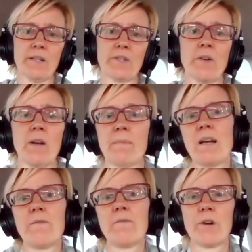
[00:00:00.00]
So I'm
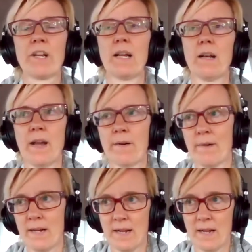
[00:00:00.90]
kind of working on that
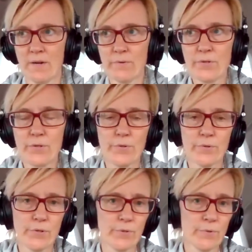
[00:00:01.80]
right now
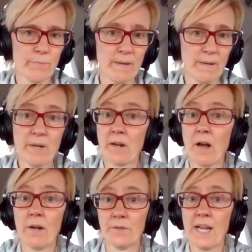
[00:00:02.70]
to do maybe an
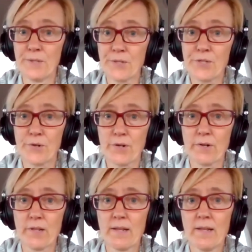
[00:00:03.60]
online circle